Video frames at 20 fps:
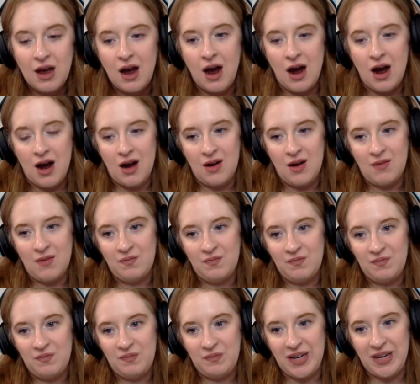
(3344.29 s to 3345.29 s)

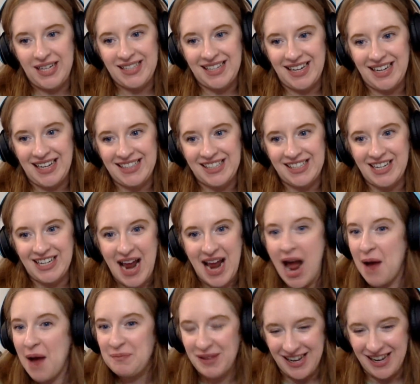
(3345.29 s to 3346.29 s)
But it's like, it's going to
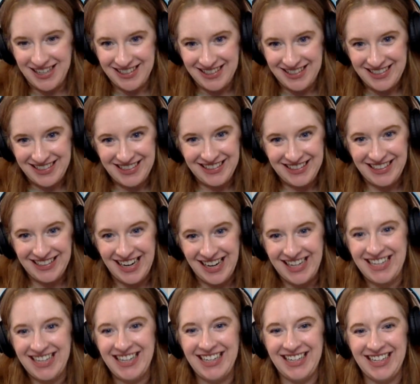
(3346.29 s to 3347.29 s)
happen.
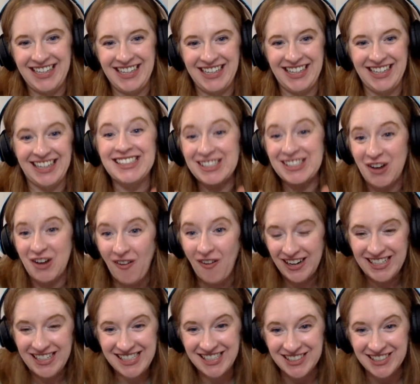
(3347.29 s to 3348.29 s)
Like it's
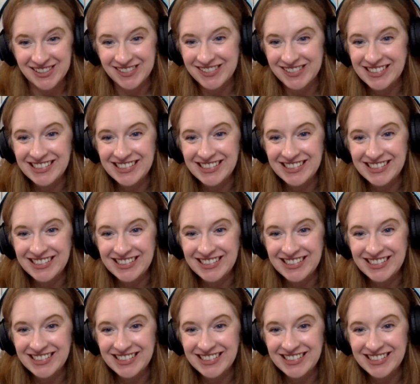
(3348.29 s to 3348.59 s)
going to.